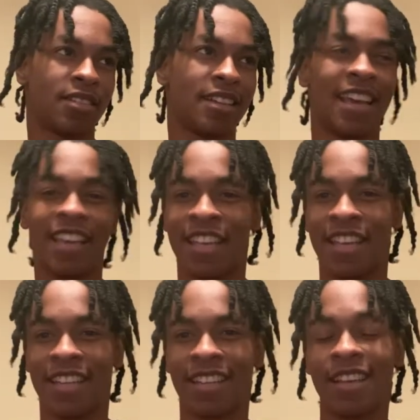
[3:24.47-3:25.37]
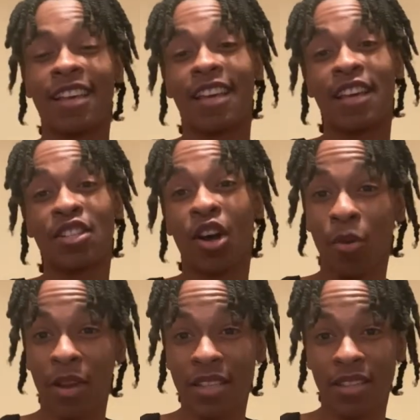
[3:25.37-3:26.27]
and it's
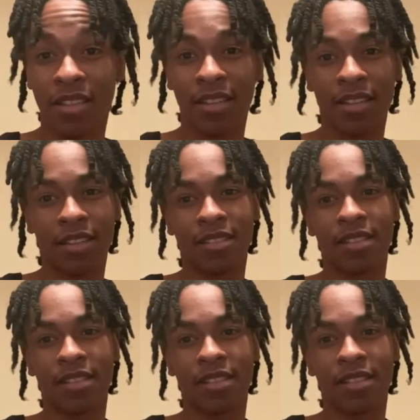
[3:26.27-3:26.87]
always good